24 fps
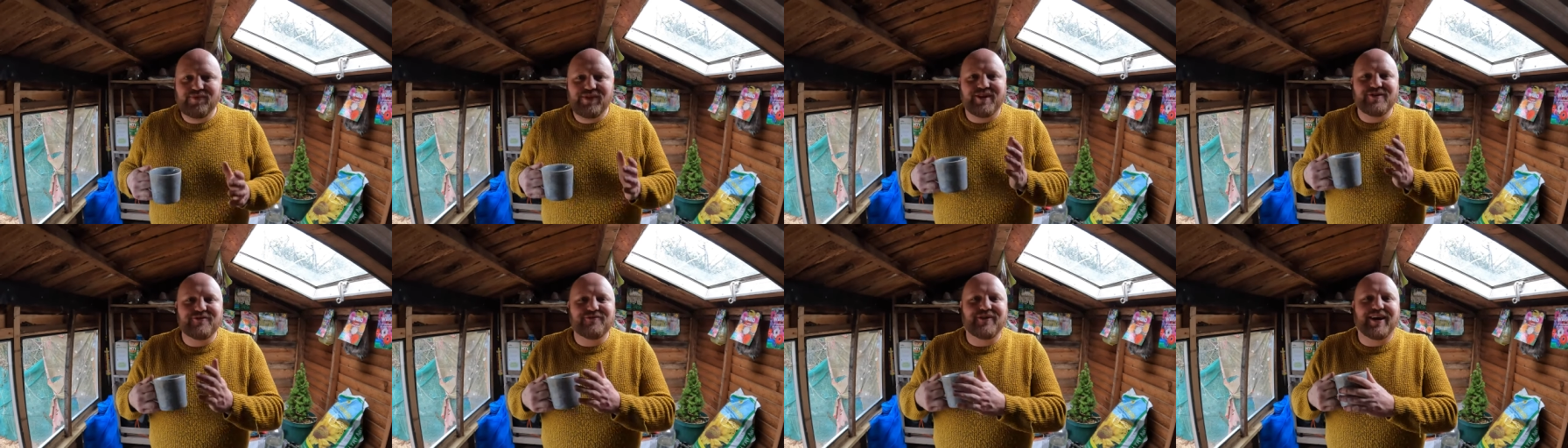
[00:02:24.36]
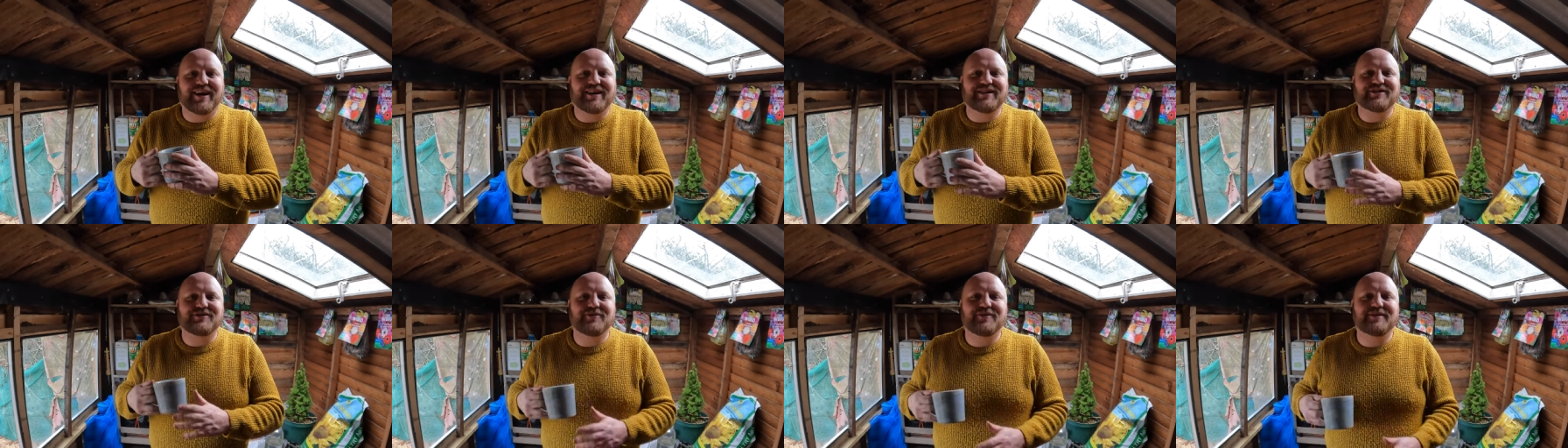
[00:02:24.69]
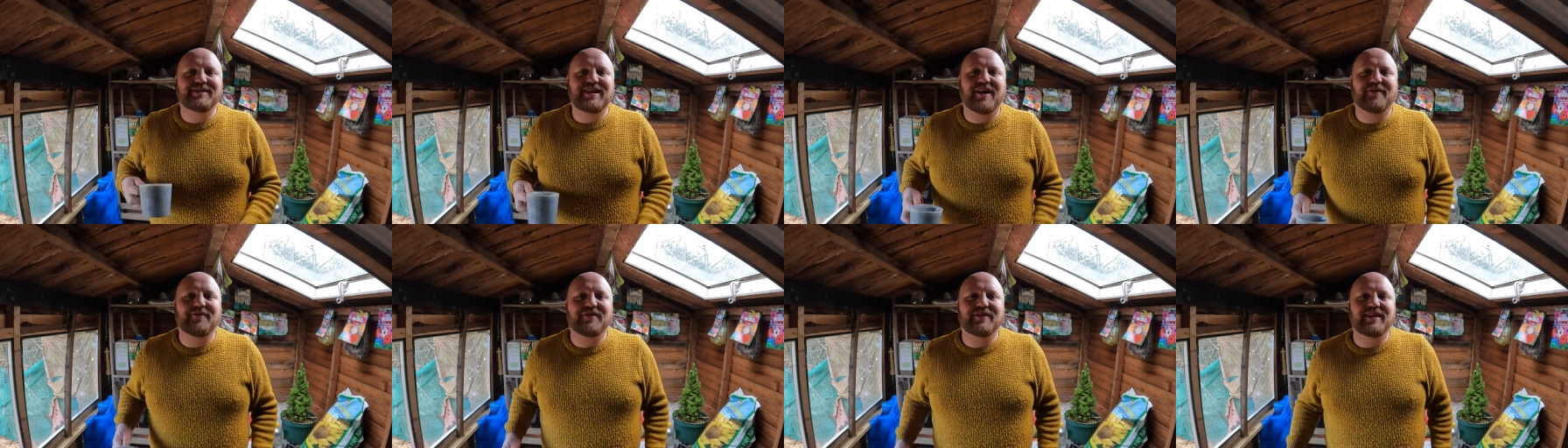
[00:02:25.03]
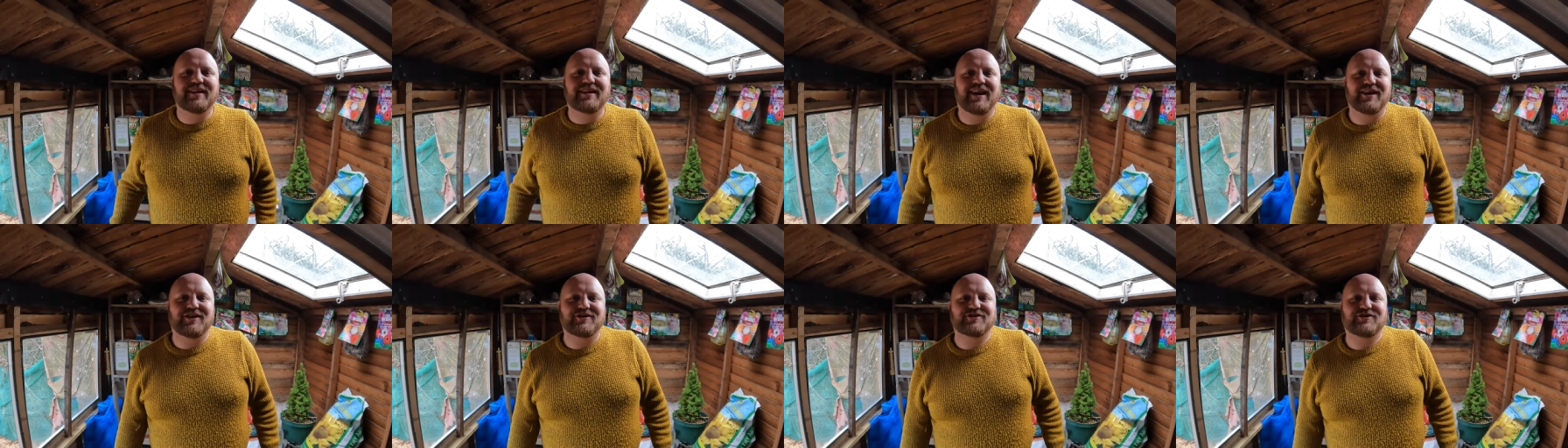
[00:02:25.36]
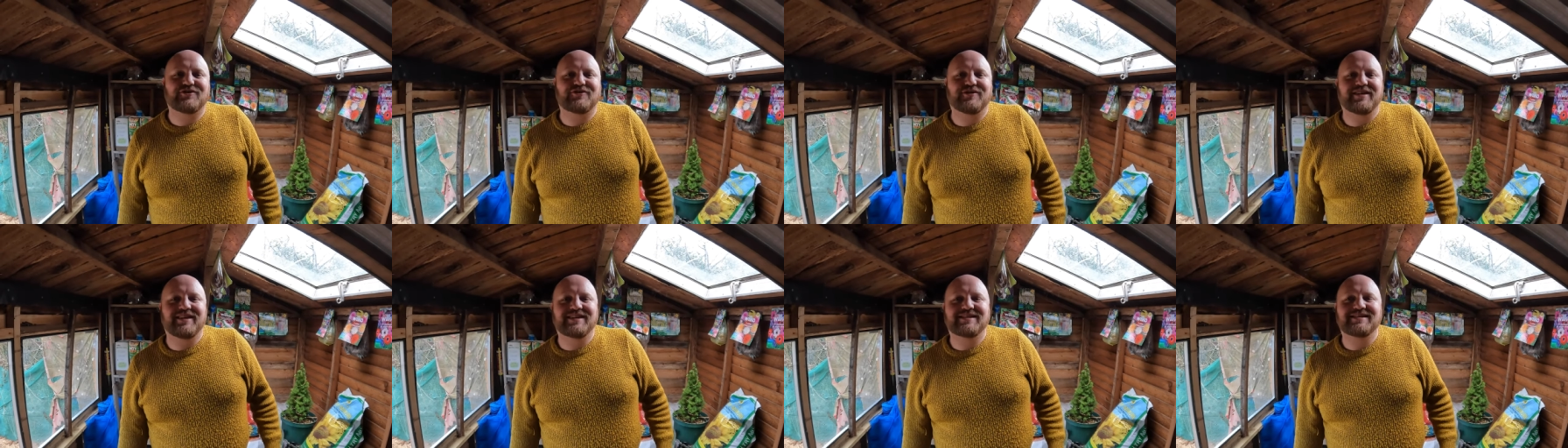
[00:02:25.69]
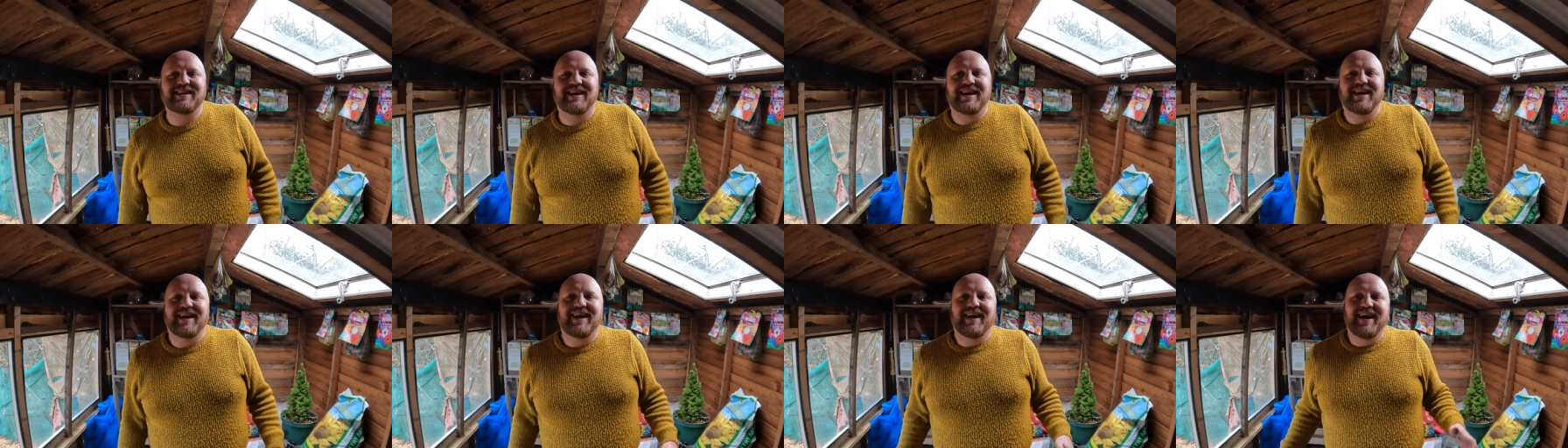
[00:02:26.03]
Right, so enough of the
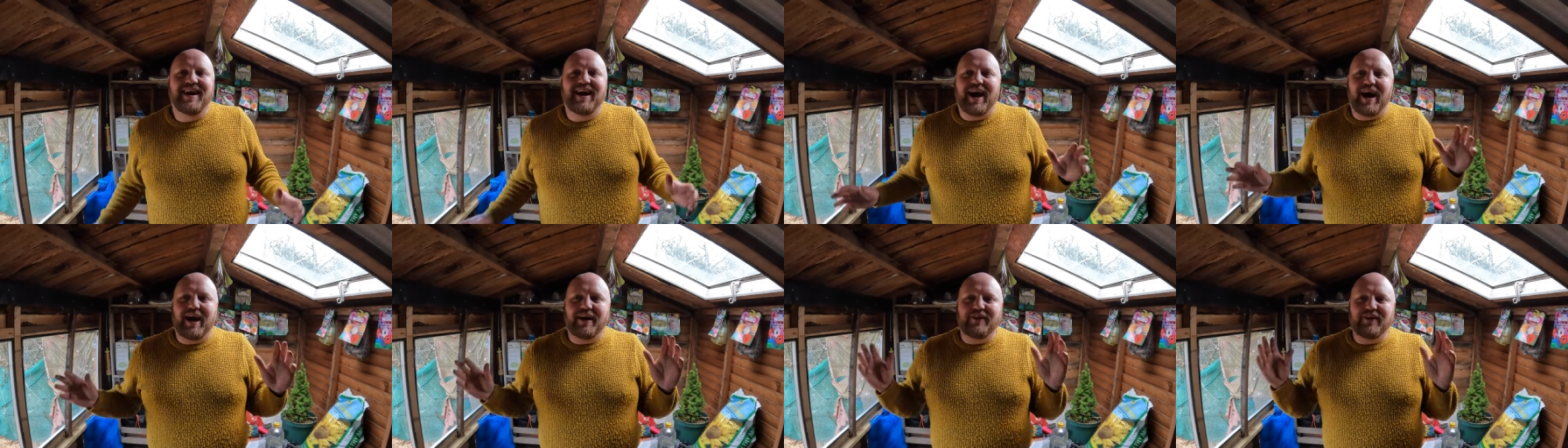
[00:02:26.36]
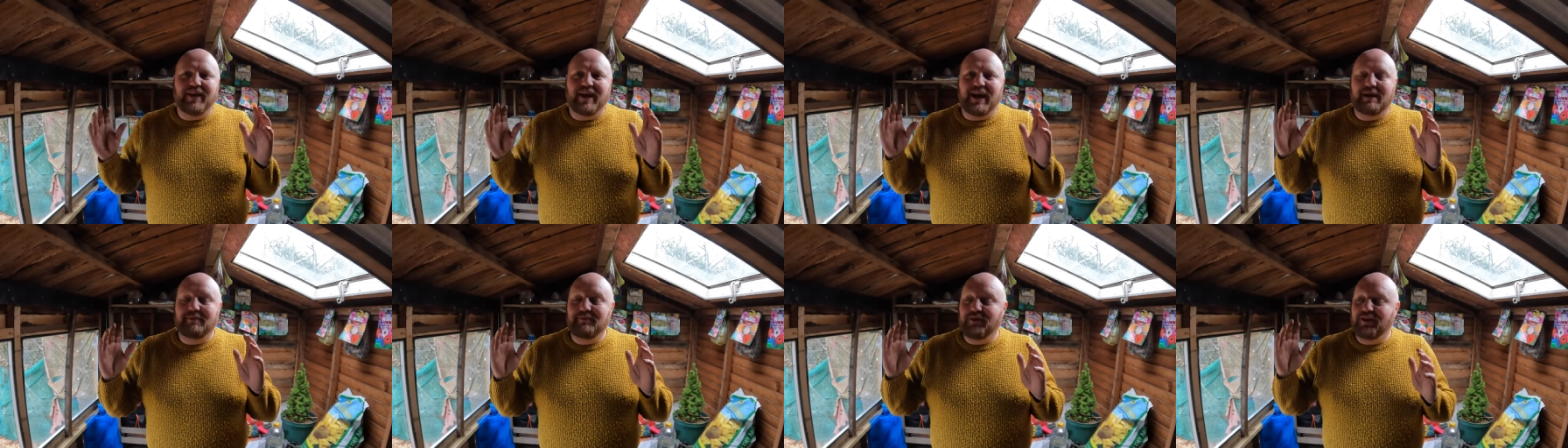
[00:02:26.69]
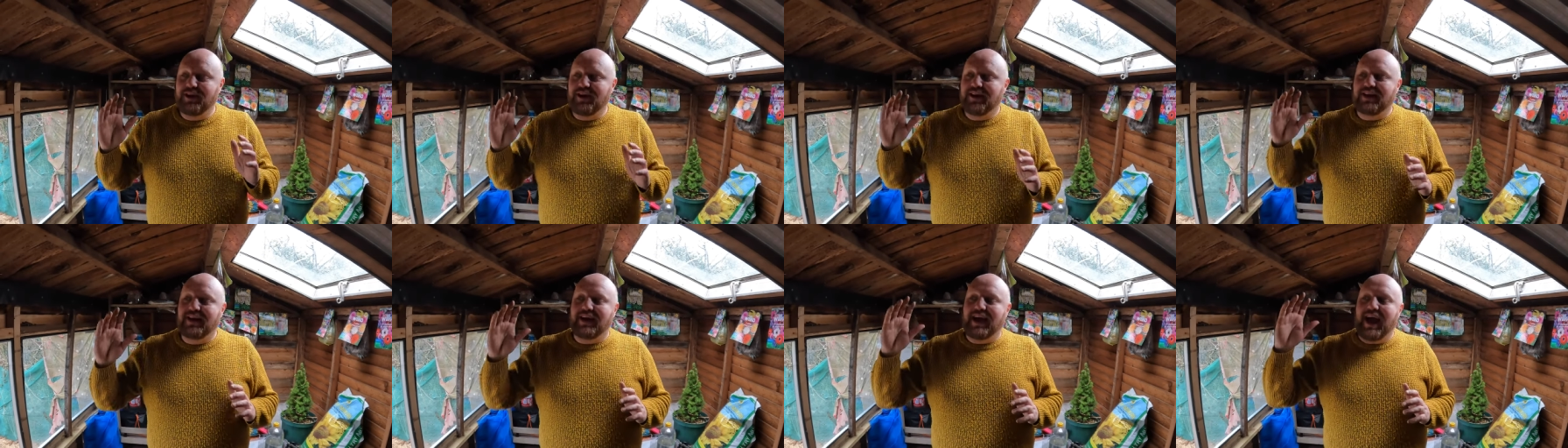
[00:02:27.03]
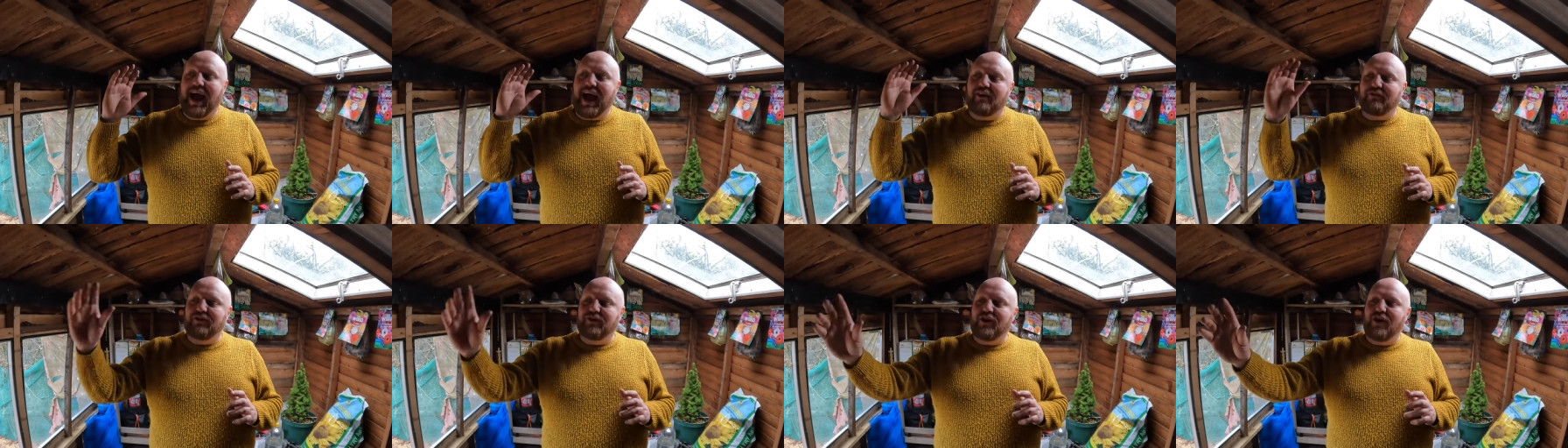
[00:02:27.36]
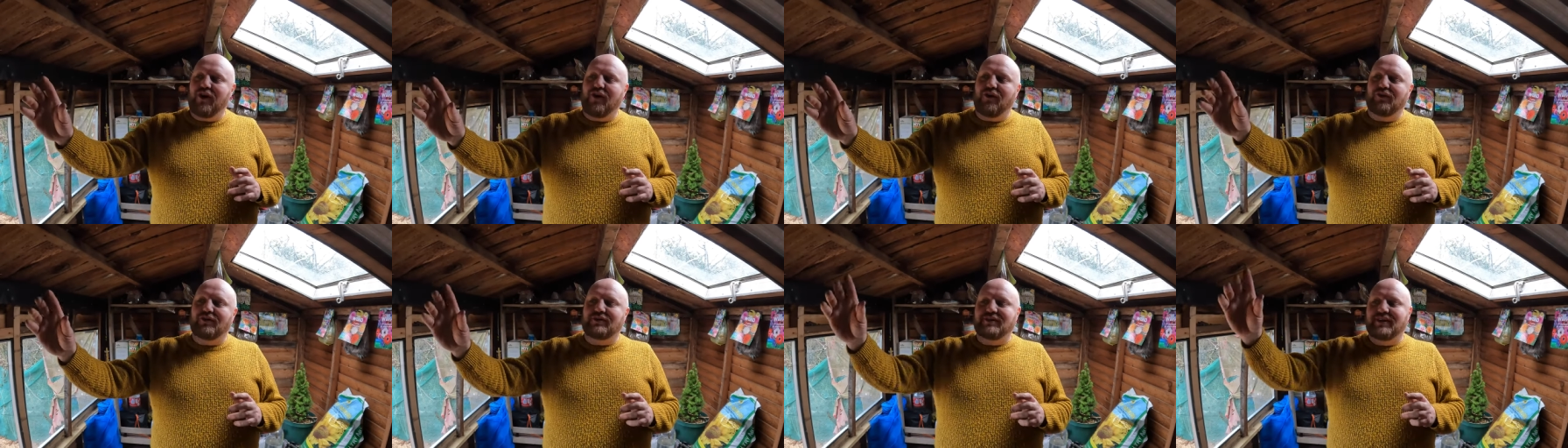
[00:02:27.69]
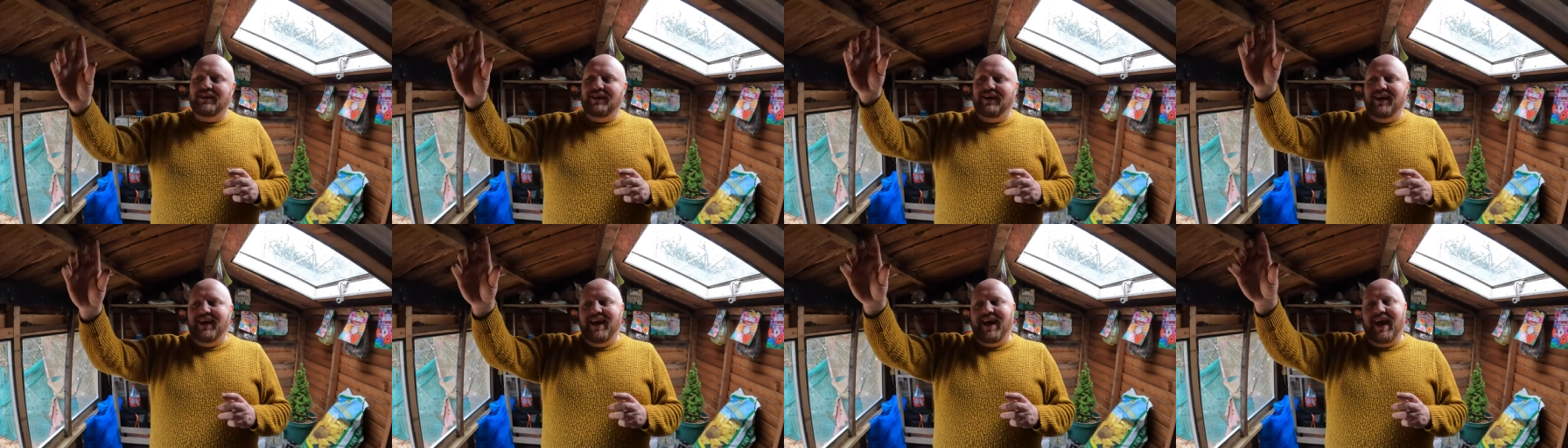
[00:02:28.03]
luxuries. I think I'm gonna carry on.